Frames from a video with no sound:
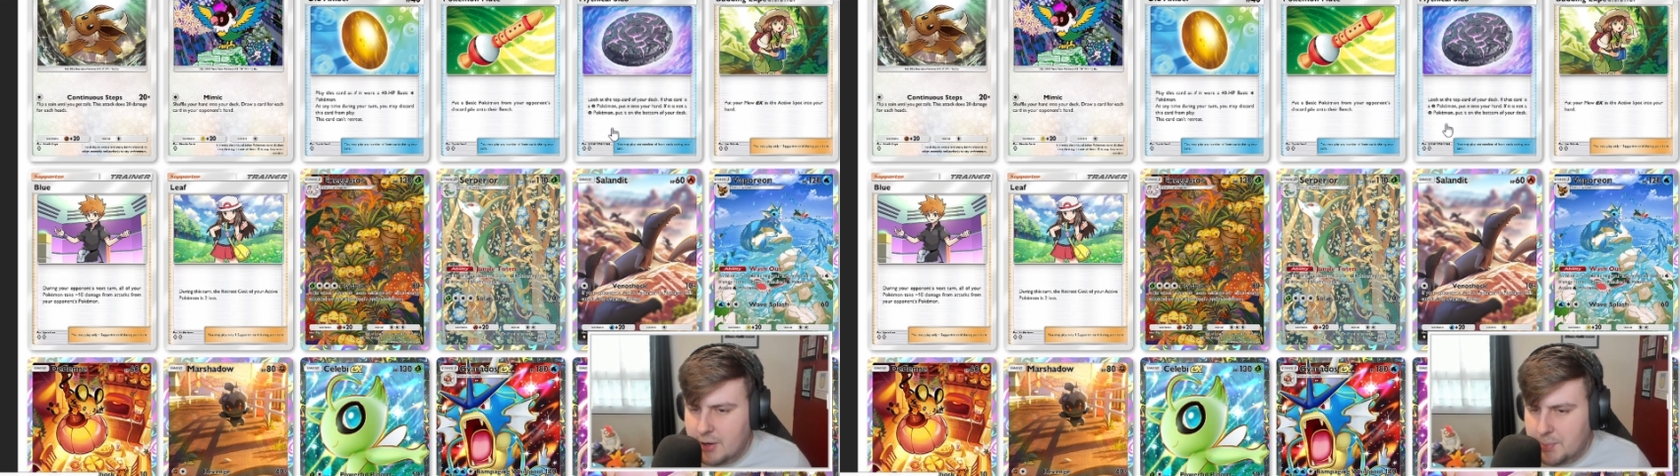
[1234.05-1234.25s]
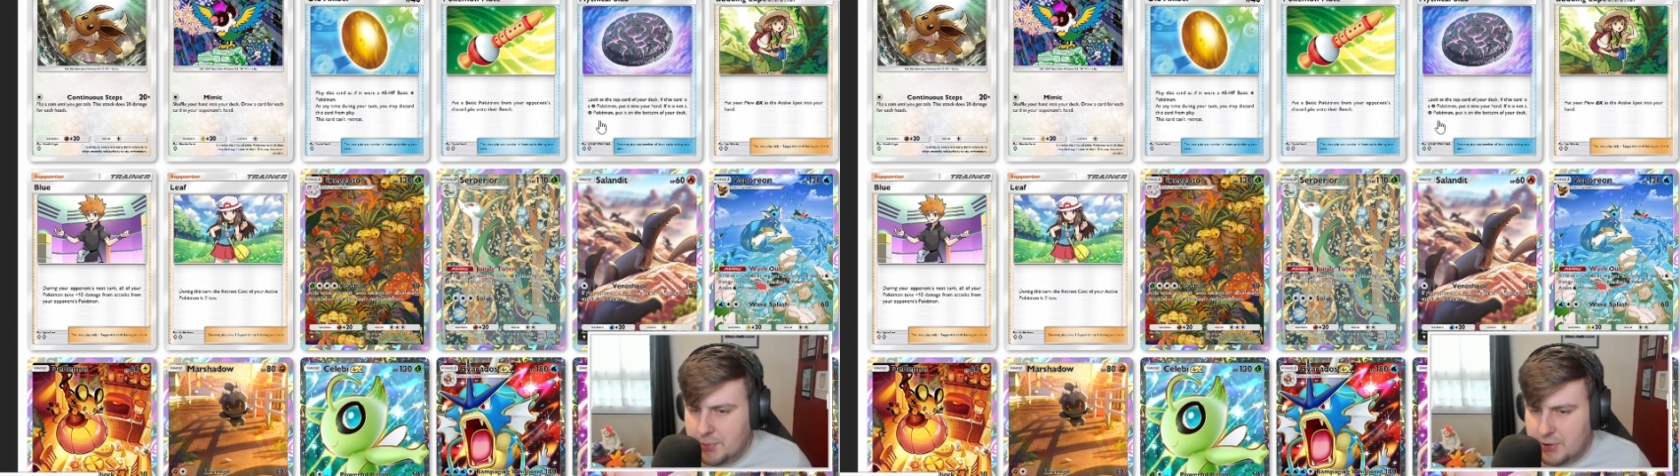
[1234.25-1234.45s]

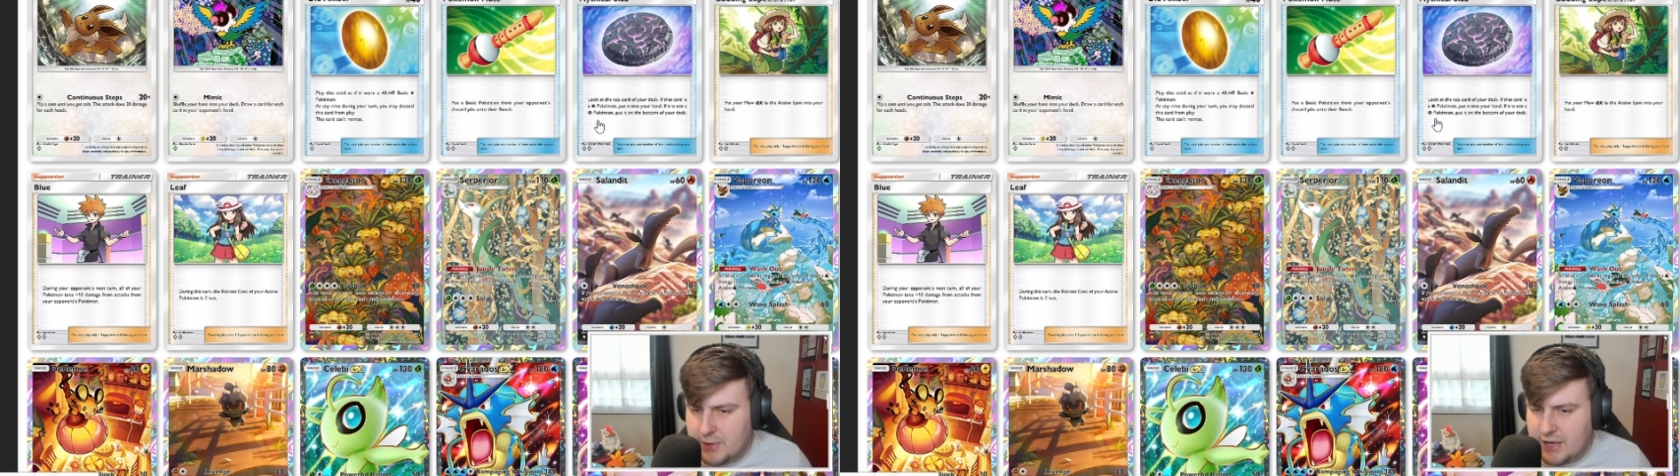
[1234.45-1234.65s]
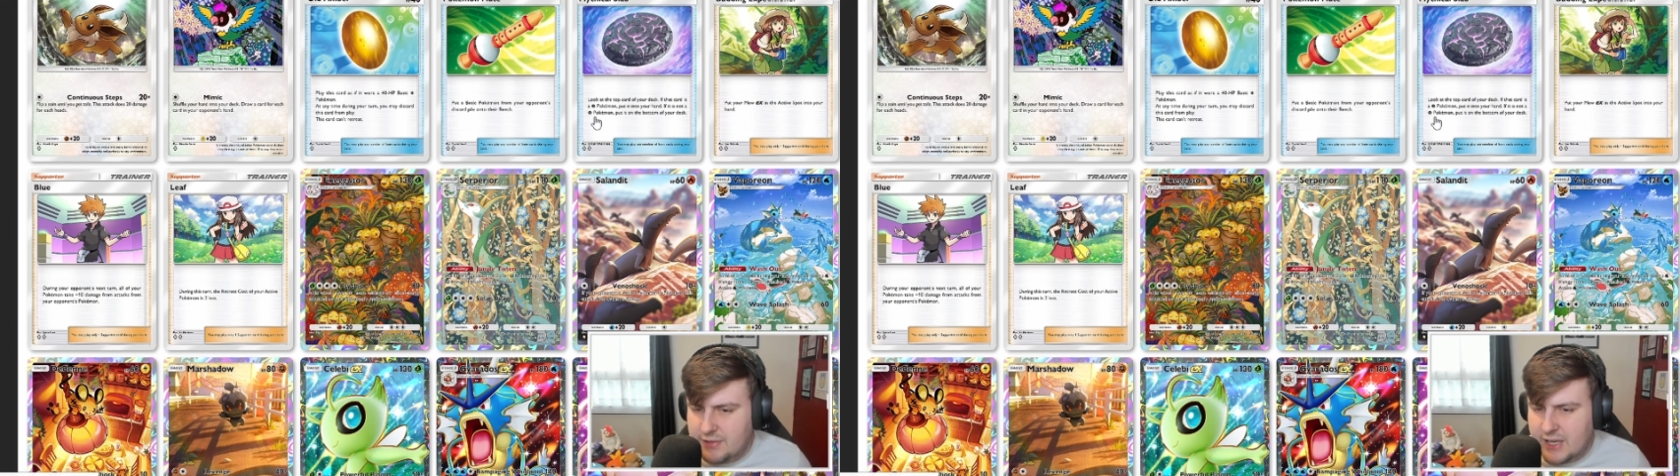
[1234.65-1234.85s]
but you
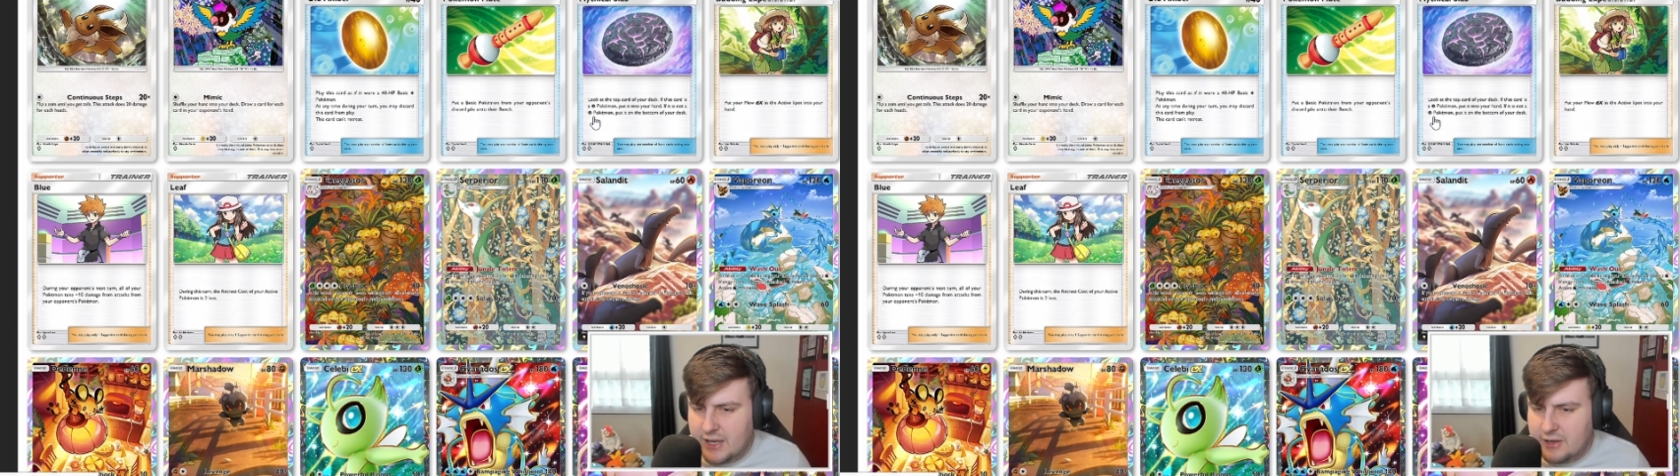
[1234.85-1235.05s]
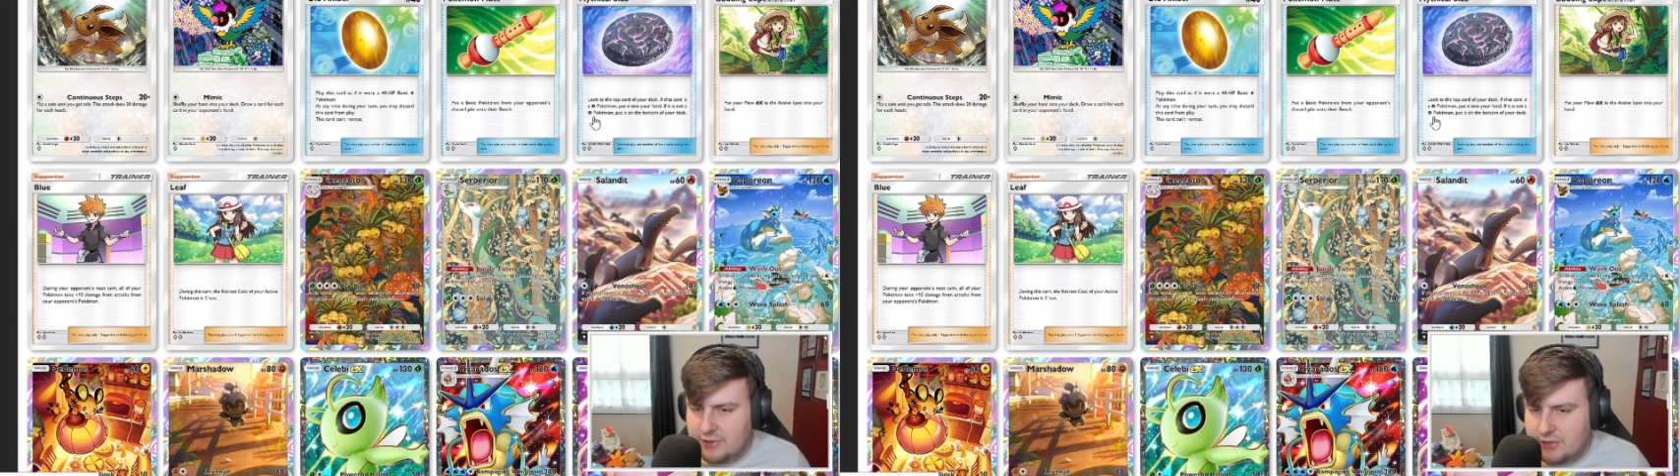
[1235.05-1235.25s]
have a
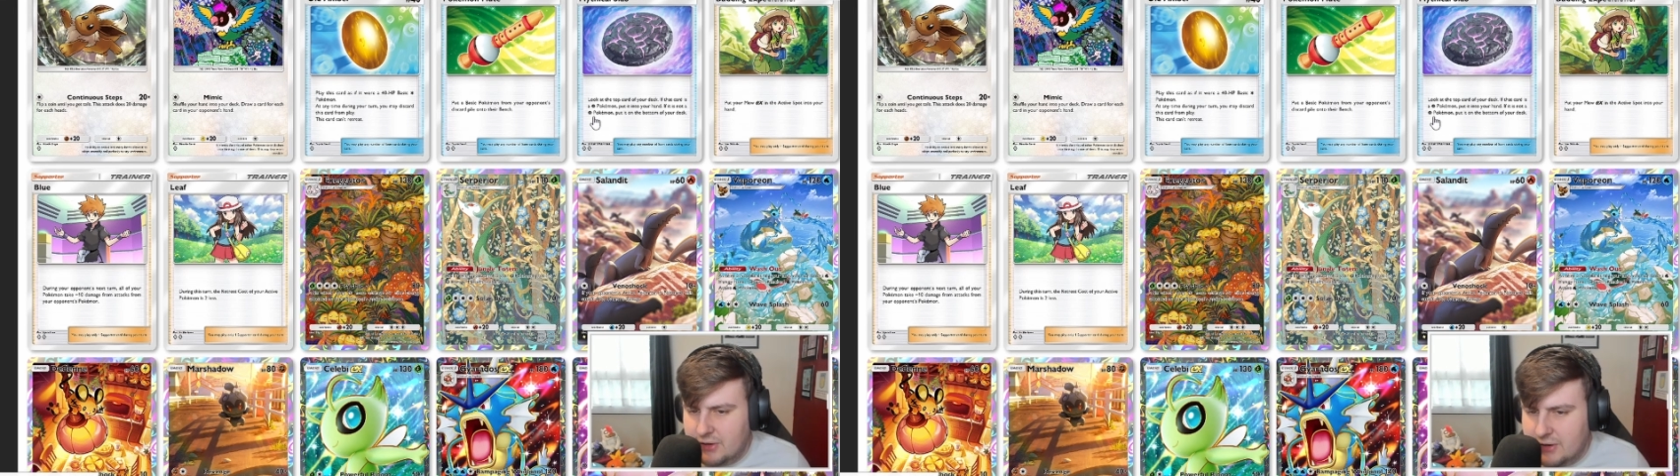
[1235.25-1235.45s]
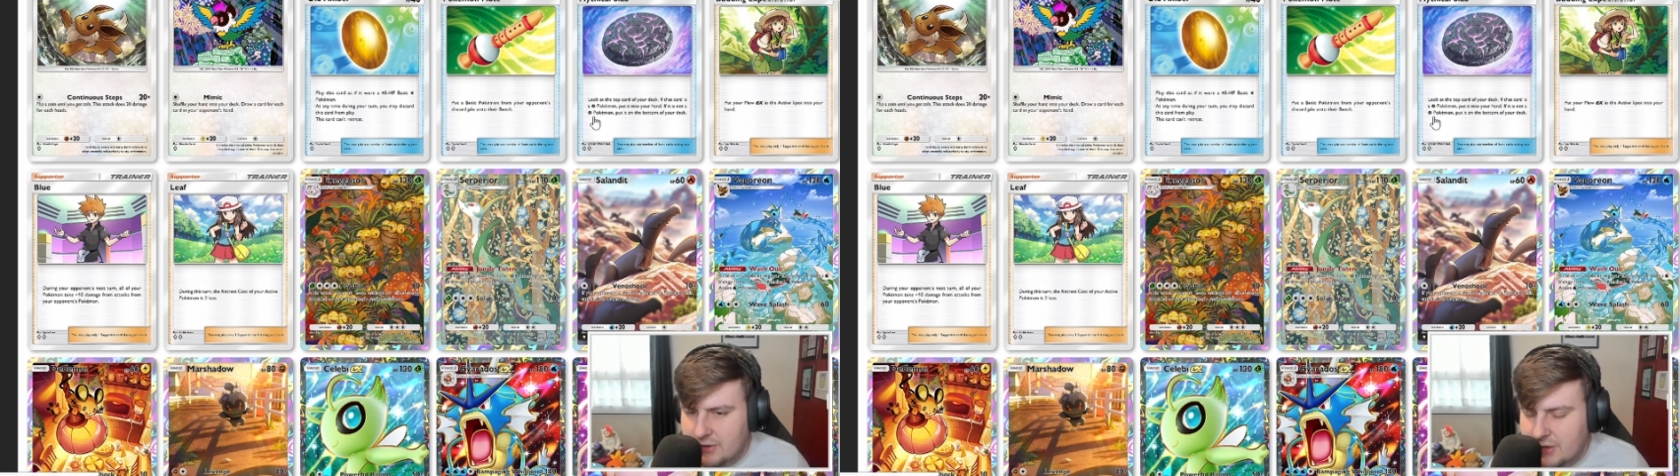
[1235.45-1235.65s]

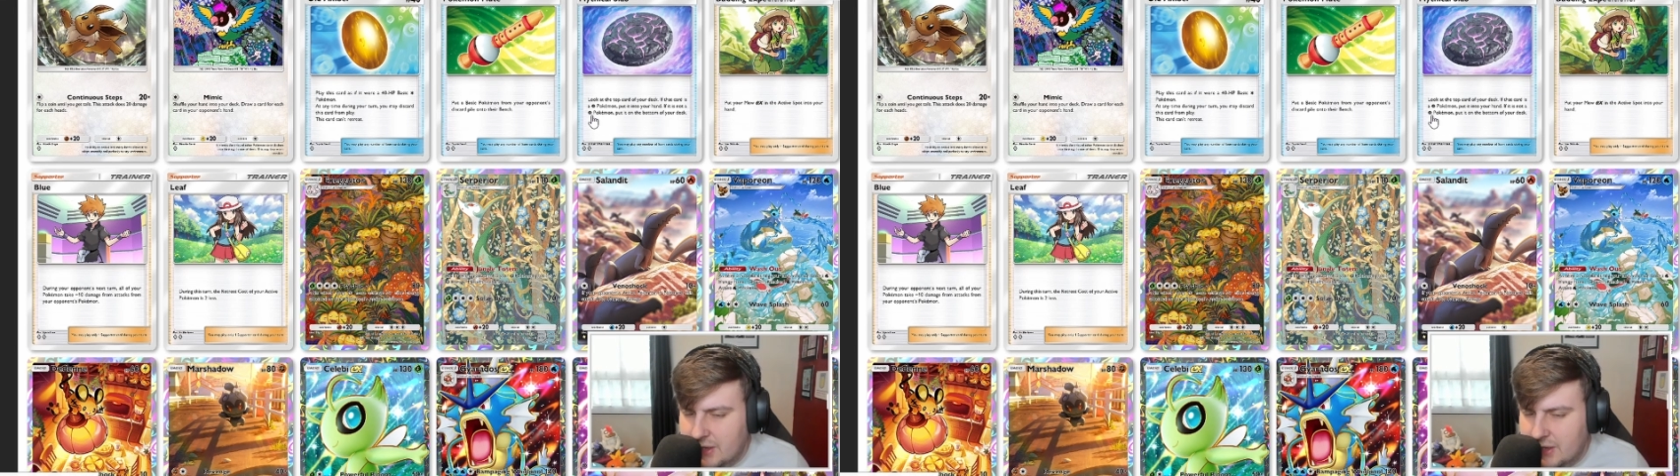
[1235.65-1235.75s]
Kangaskhan